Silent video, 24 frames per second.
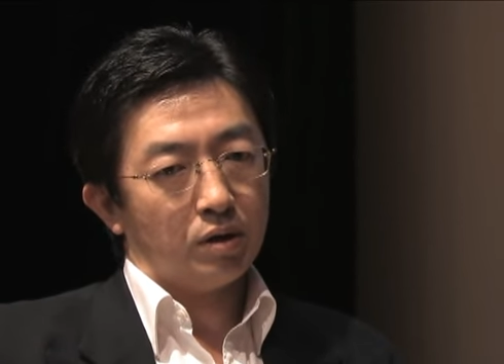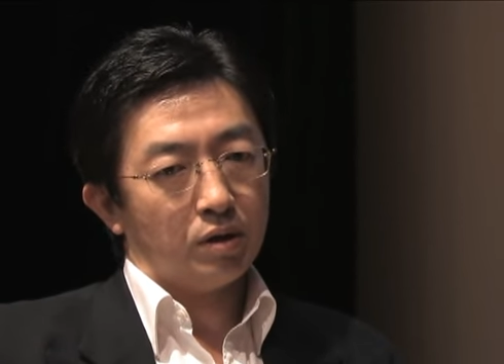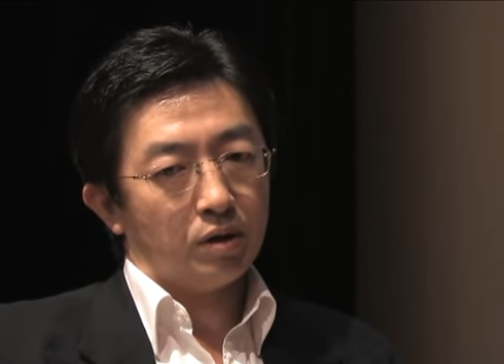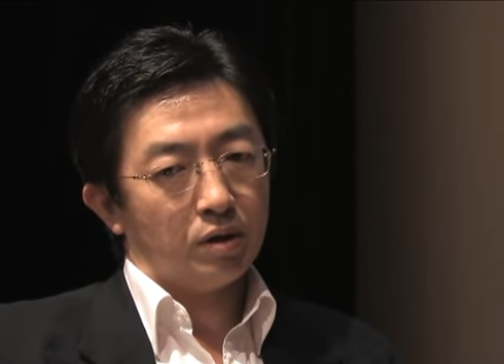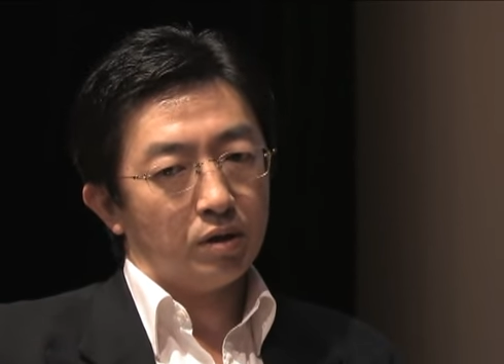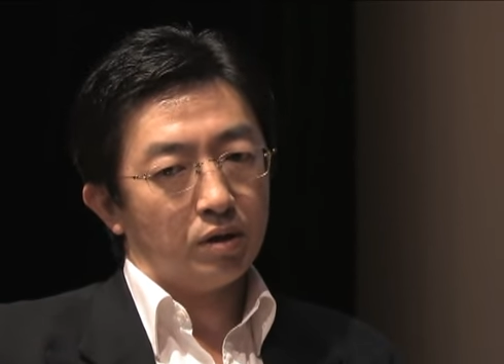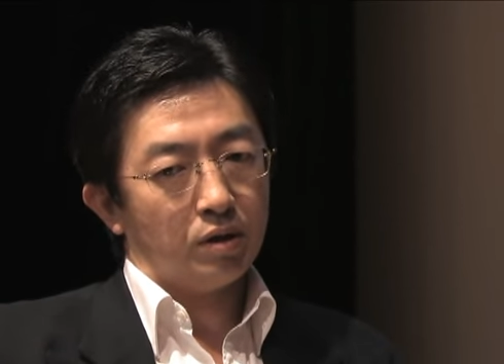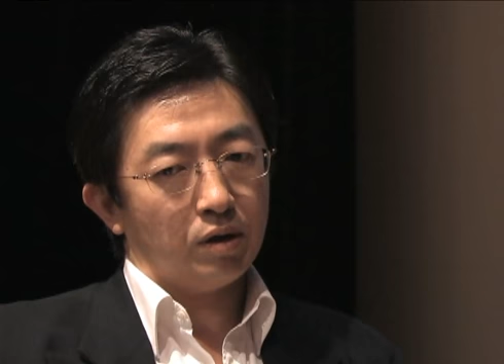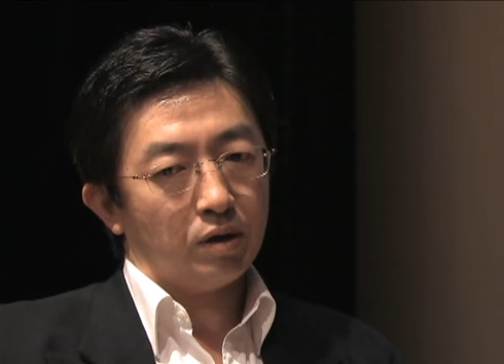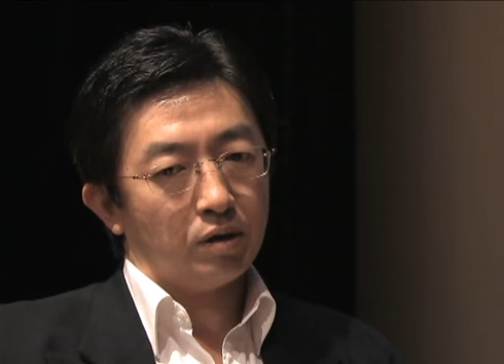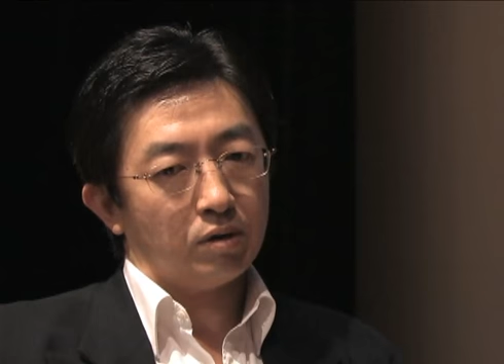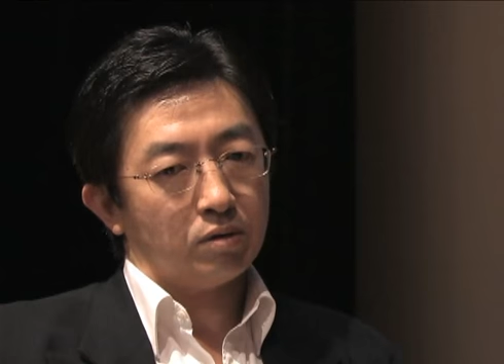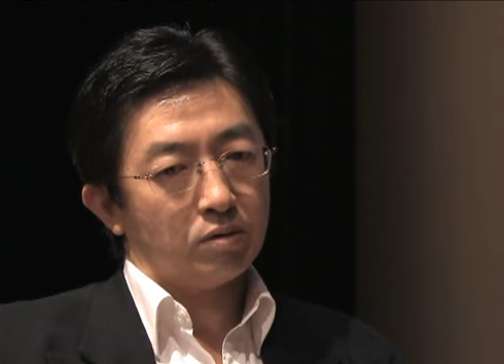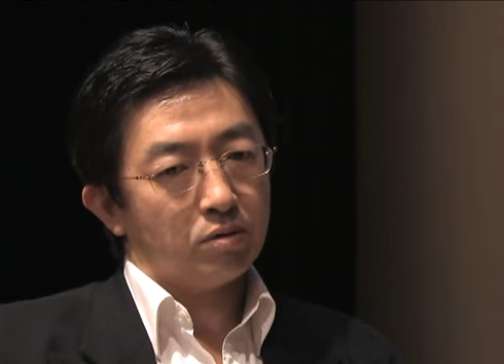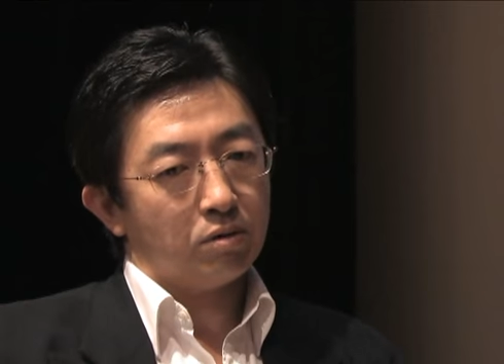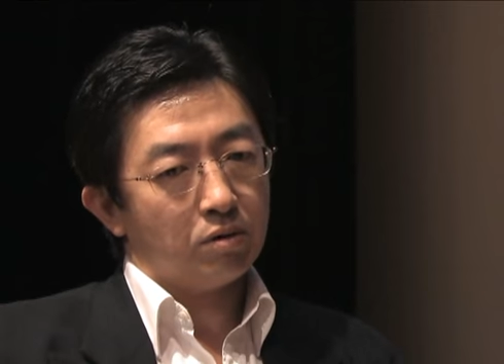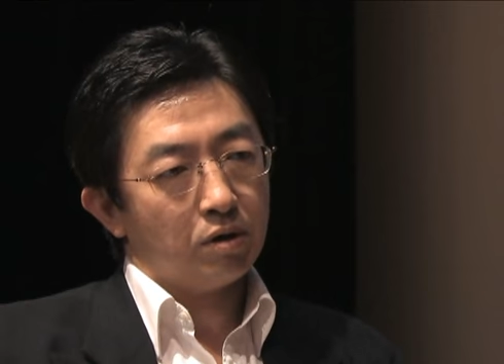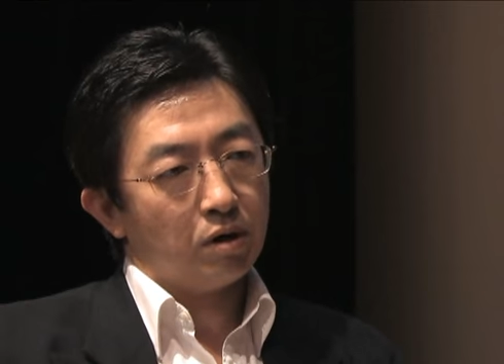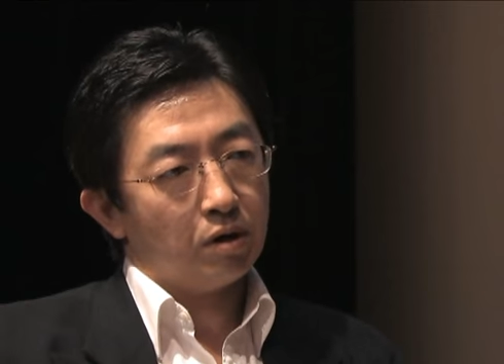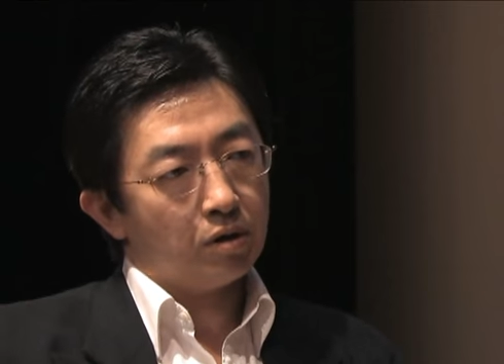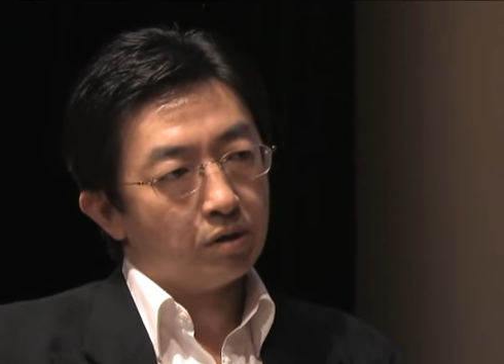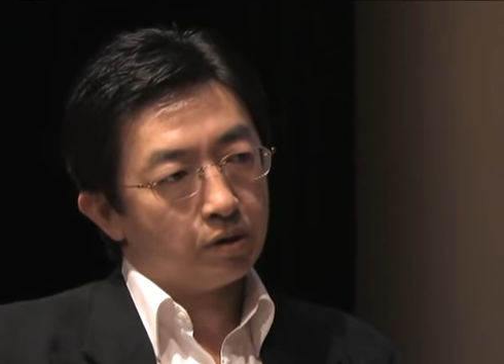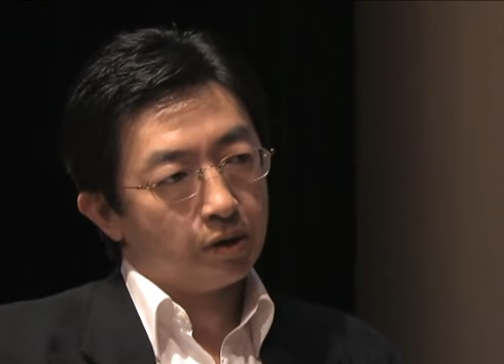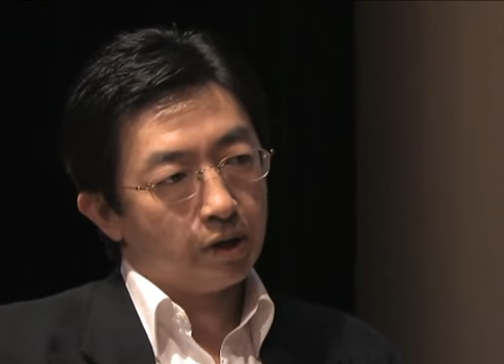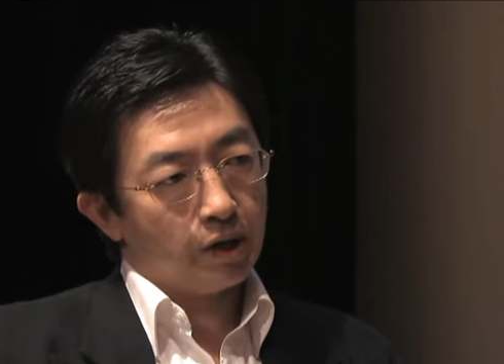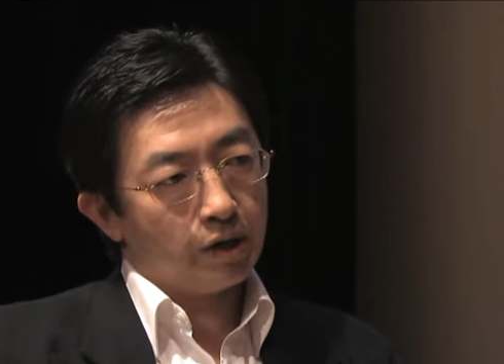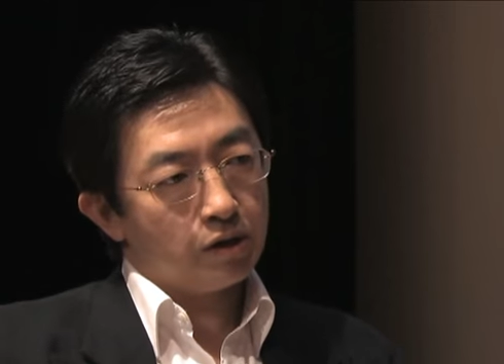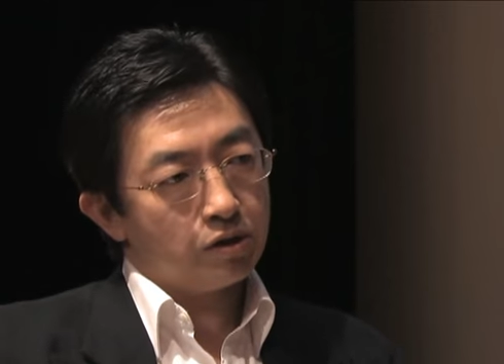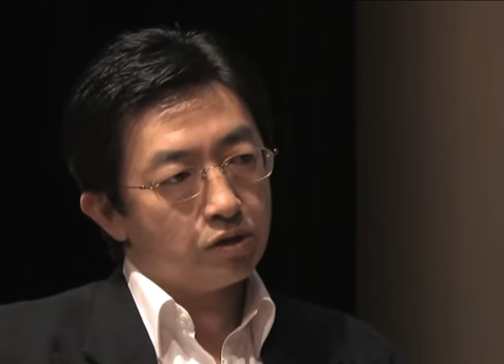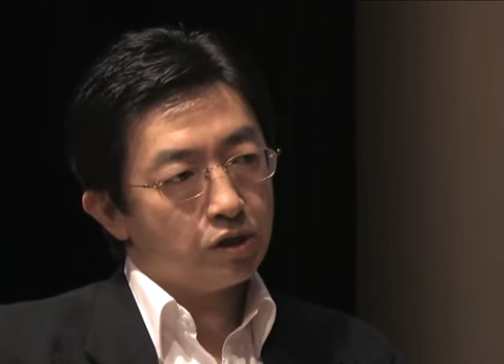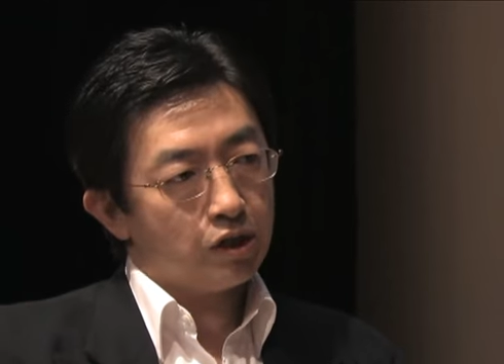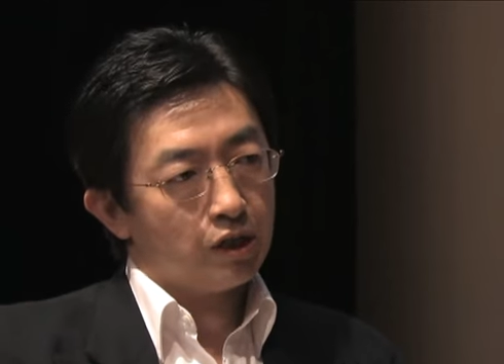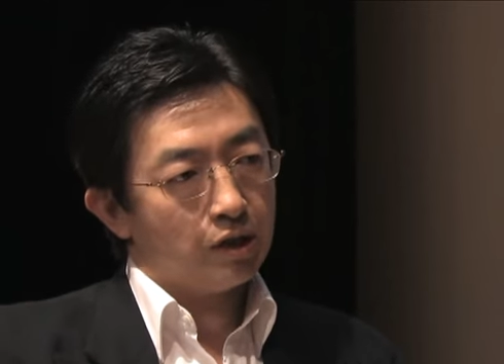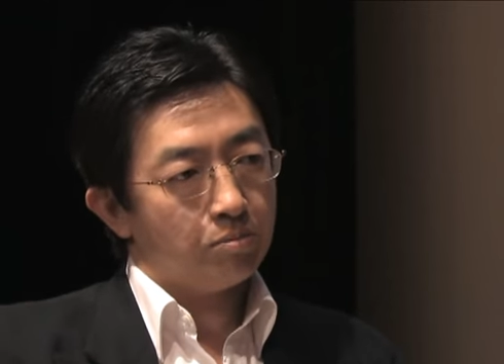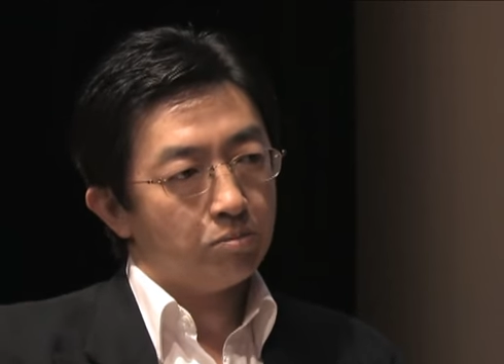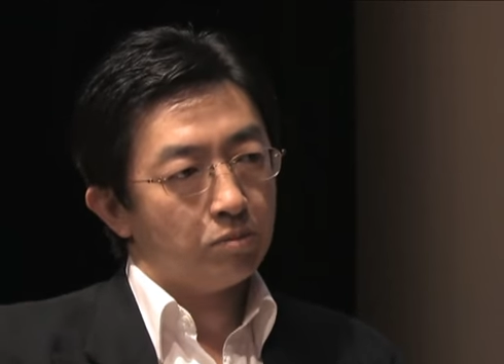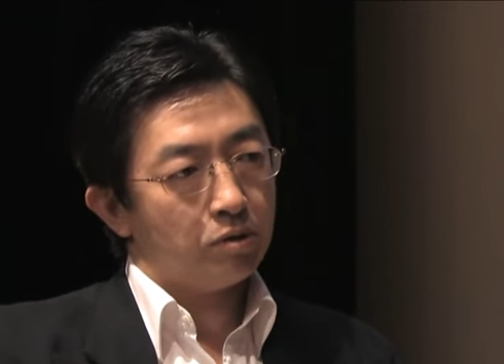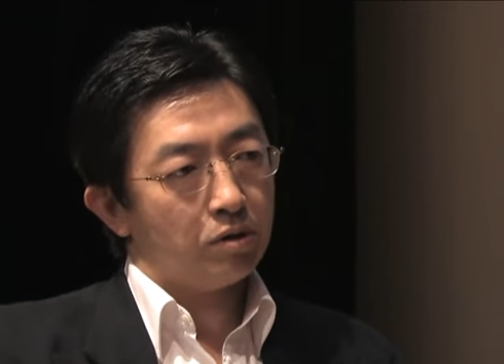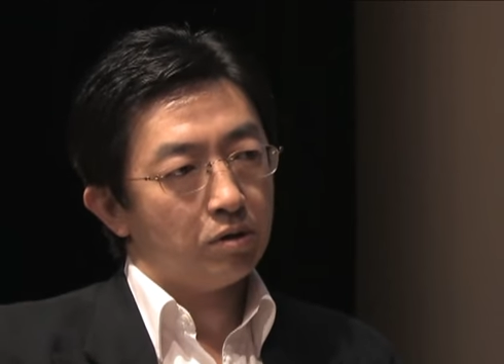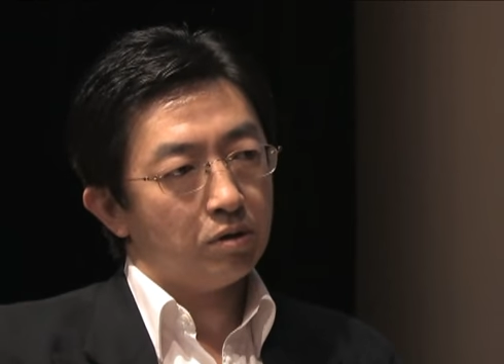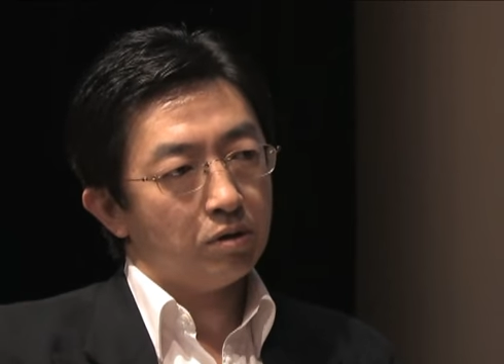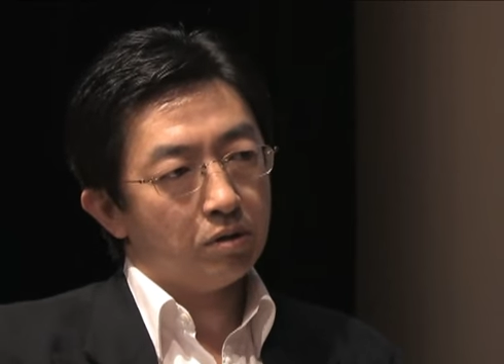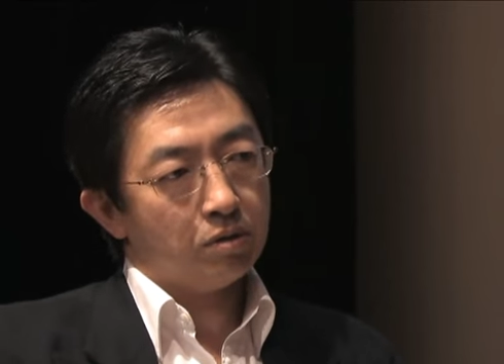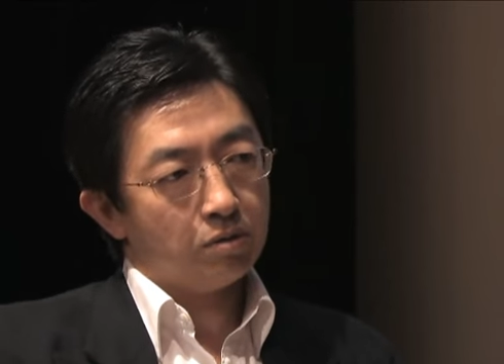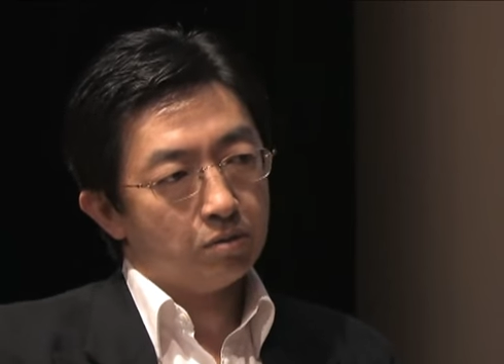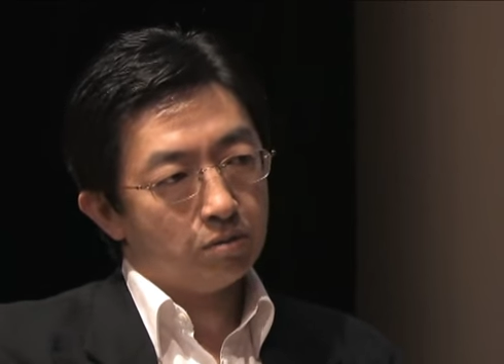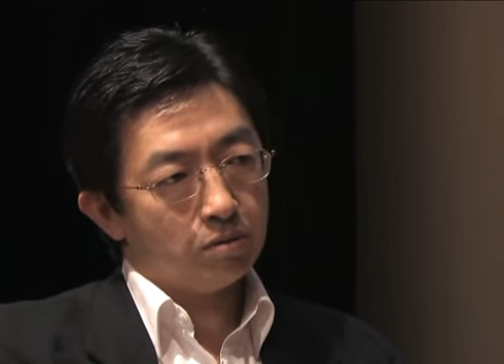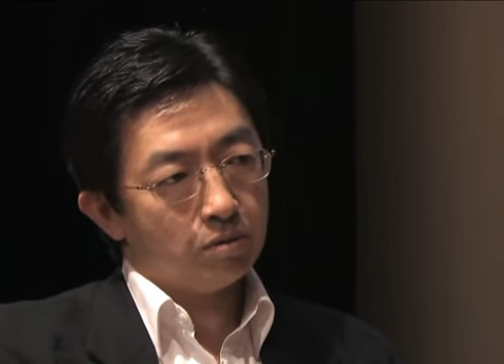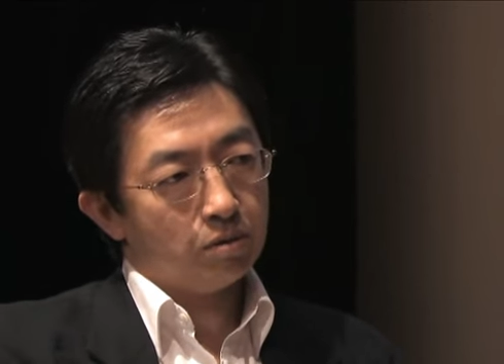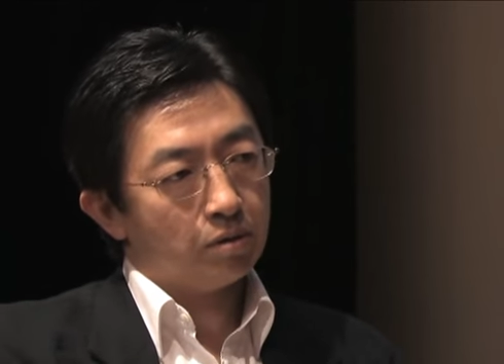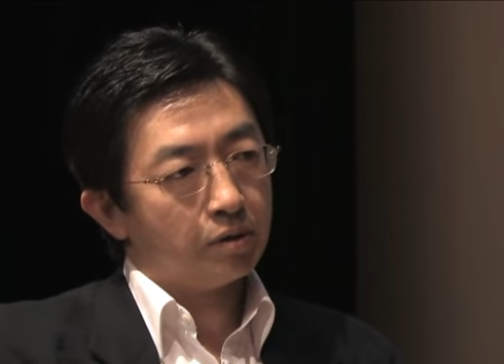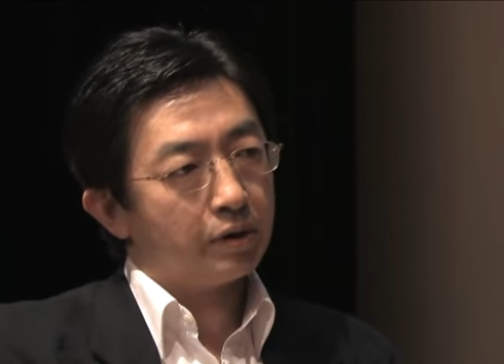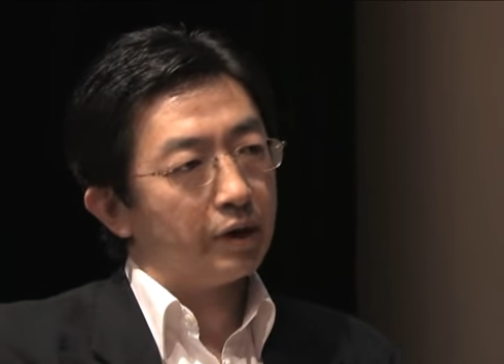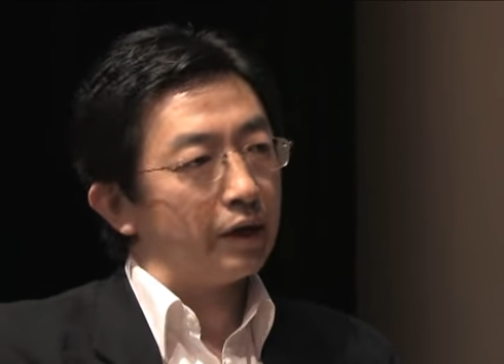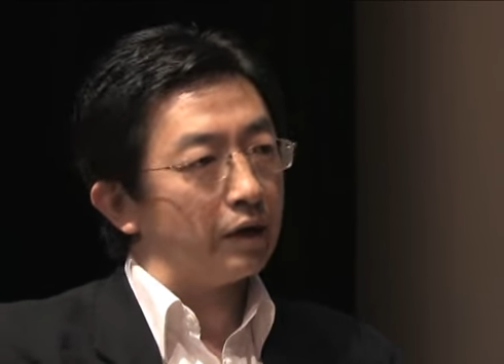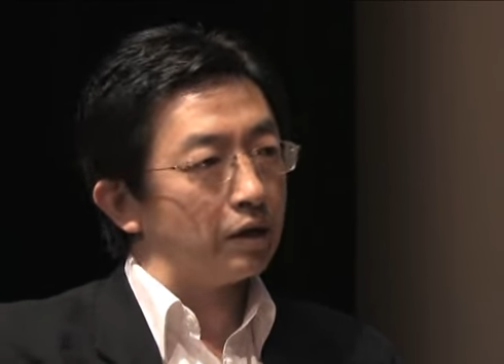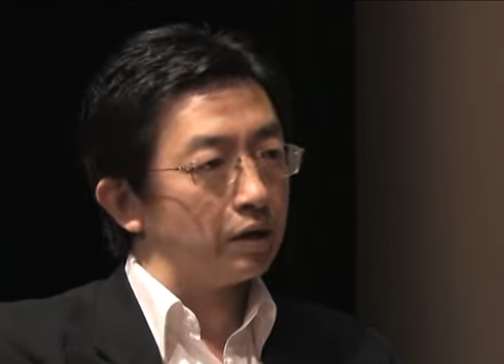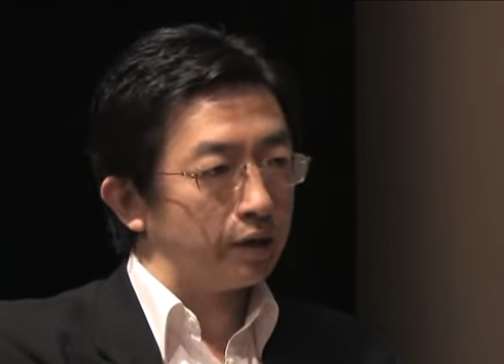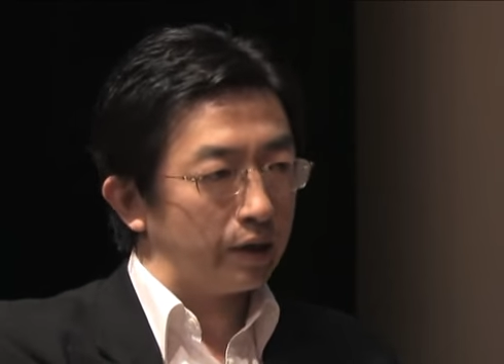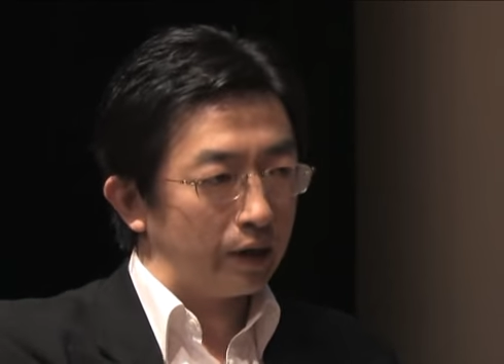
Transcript: I think, turned on the gas chamber and gas,